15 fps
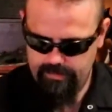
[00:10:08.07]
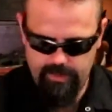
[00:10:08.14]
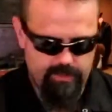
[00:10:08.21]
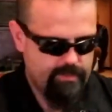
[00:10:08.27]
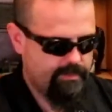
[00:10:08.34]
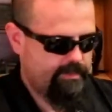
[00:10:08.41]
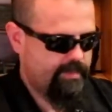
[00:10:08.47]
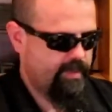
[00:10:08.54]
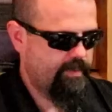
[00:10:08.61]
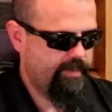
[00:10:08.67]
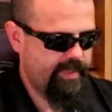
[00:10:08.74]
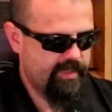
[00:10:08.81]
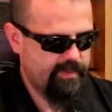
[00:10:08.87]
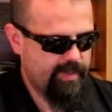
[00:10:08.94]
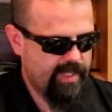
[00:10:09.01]
Oh, a little
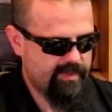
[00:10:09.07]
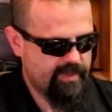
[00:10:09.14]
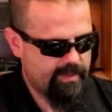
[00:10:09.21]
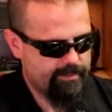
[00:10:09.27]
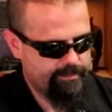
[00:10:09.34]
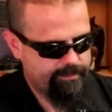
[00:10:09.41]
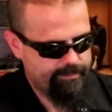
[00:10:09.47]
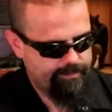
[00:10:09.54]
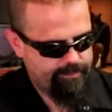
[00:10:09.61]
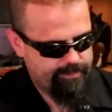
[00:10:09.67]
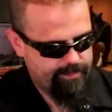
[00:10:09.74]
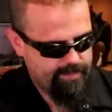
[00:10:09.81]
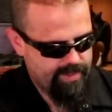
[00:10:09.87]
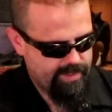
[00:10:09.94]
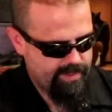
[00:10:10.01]
piece of plastic.
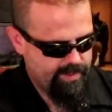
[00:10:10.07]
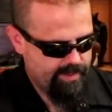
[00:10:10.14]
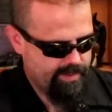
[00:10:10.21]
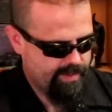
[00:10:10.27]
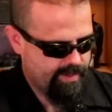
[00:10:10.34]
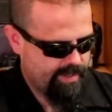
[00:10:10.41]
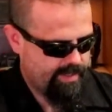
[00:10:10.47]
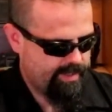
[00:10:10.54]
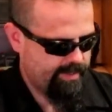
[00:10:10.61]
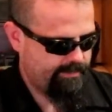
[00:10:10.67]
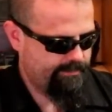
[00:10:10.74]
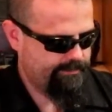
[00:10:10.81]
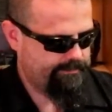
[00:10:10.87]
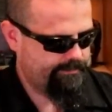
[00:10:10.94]
Alright.